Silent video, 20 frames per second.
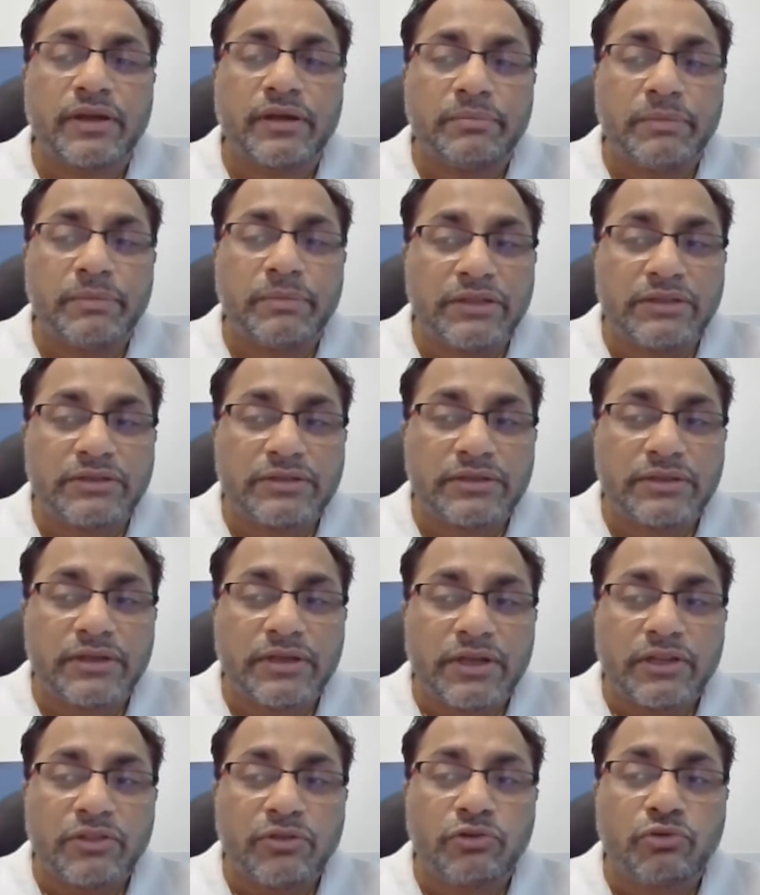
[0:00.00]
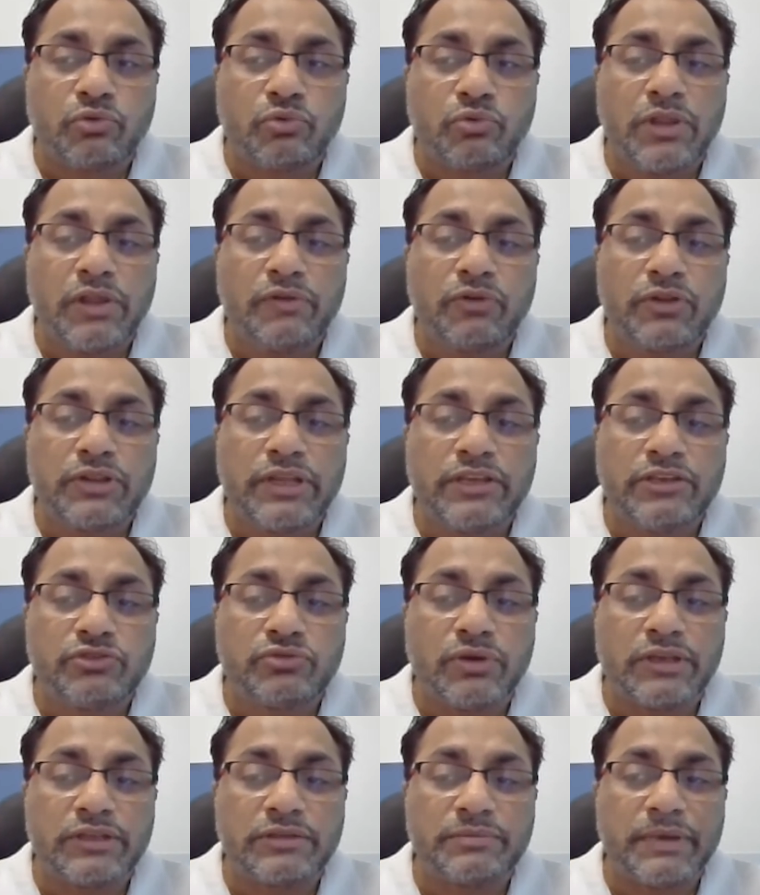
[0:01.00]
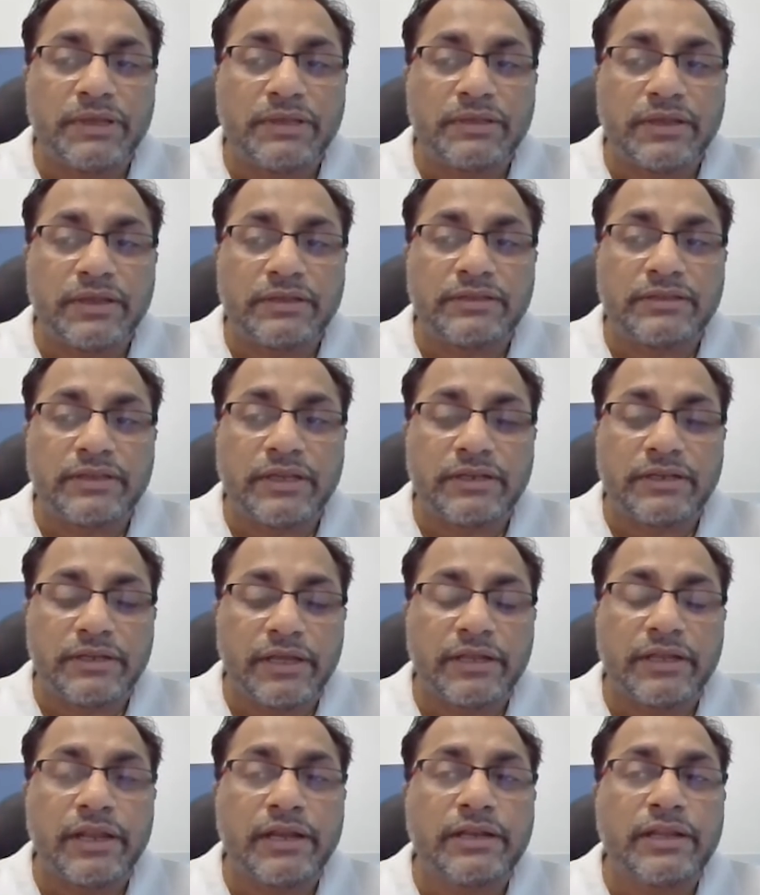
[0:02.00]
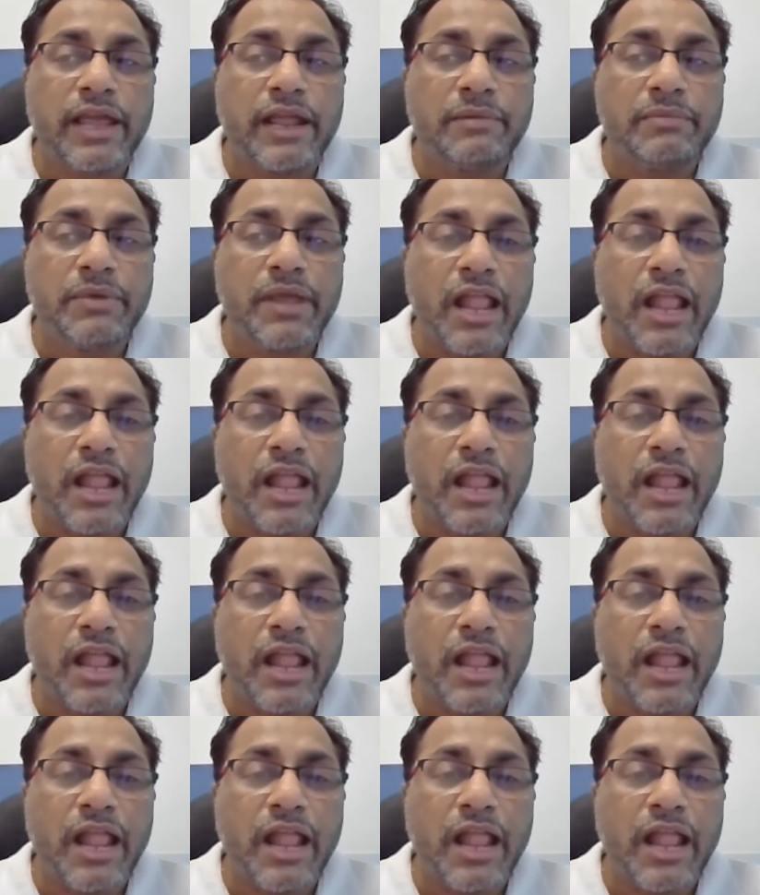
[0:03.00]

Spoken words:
means not only for the insurance, means it can be